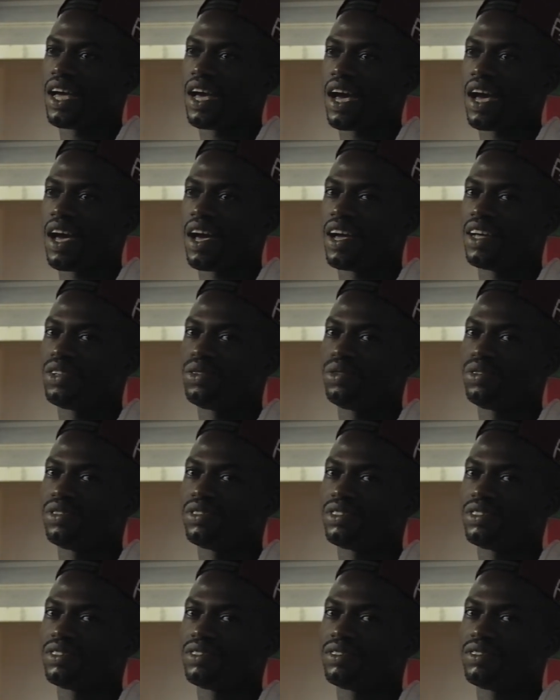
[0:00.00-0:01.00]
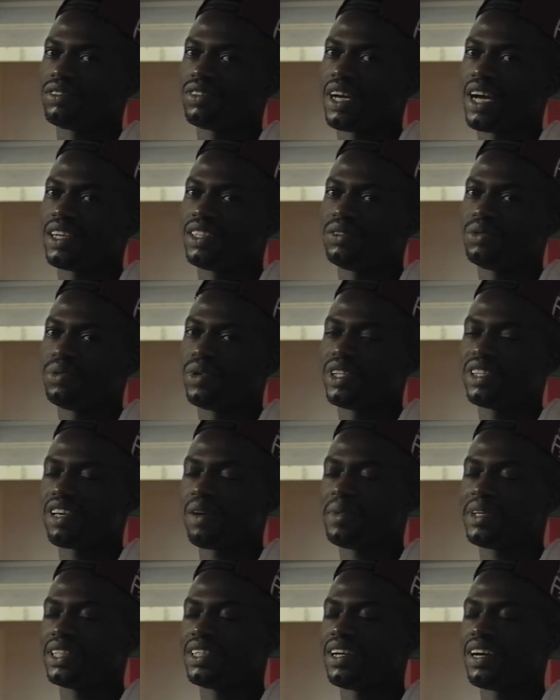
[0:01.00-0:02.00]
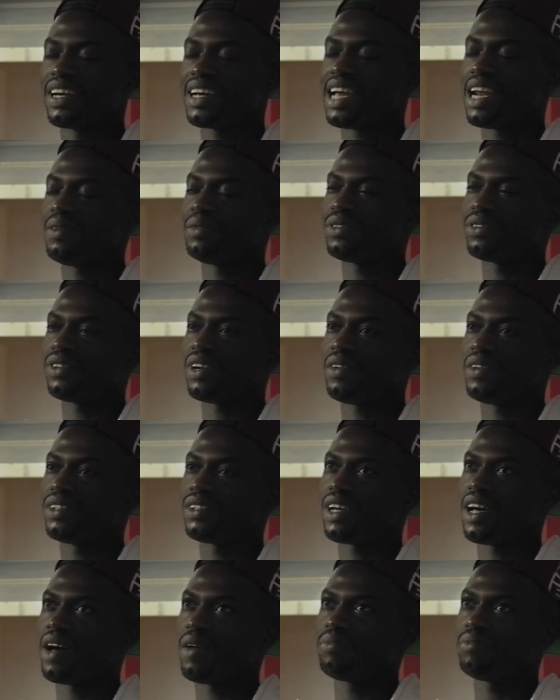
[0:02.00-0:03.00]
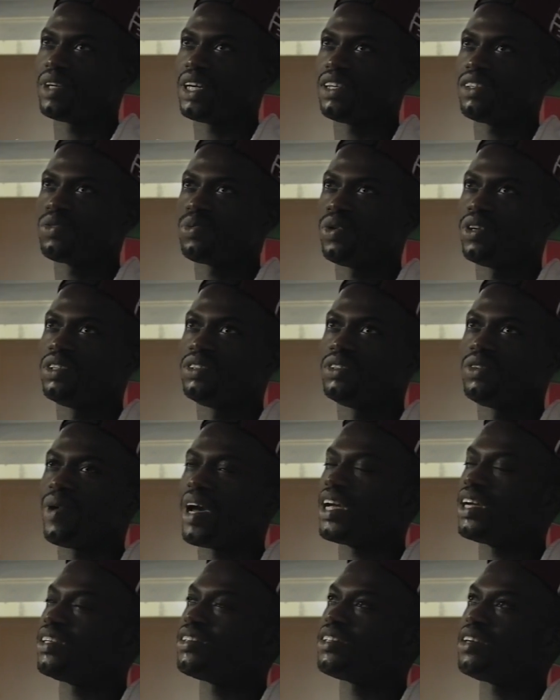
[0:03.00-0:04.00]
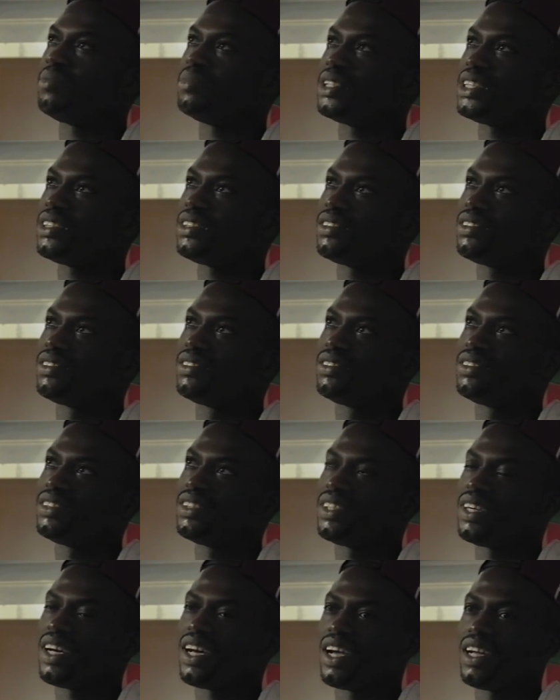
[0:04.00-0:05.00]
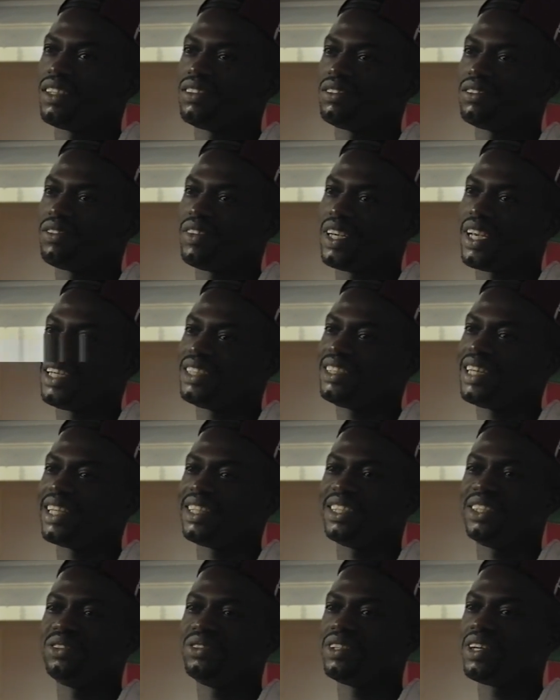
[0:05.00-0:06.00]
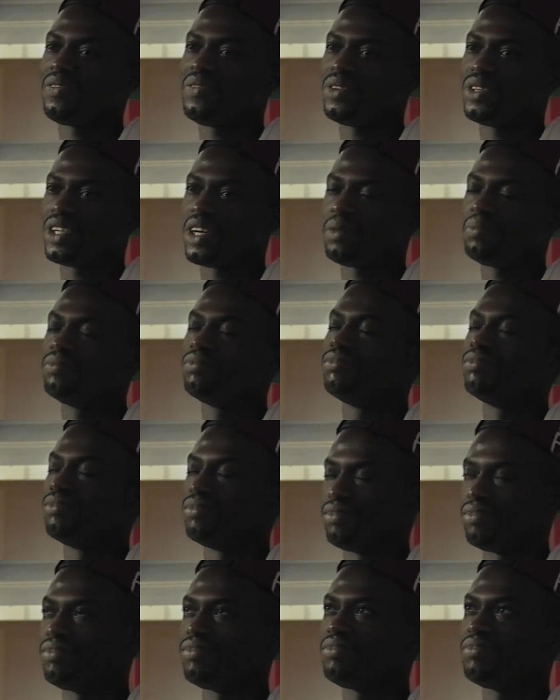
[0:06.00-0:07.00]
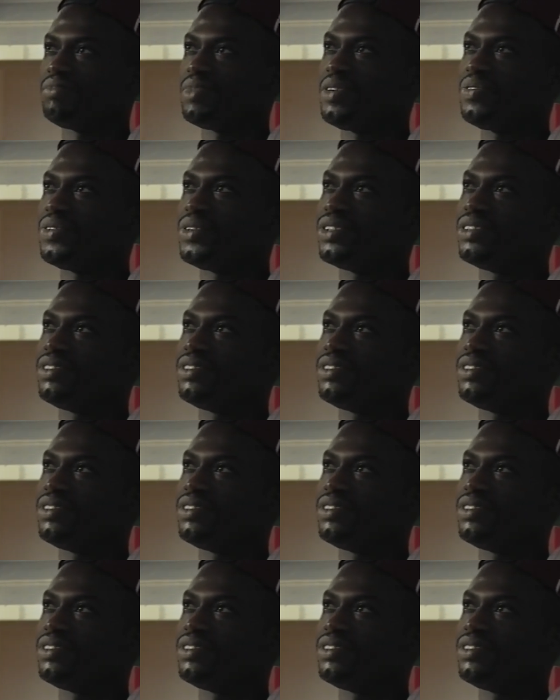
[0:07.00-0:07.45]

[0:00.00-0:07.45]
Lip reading: At one time I did a calypso that was by Swallow, Wang and something. And well, I started doing a few dub before.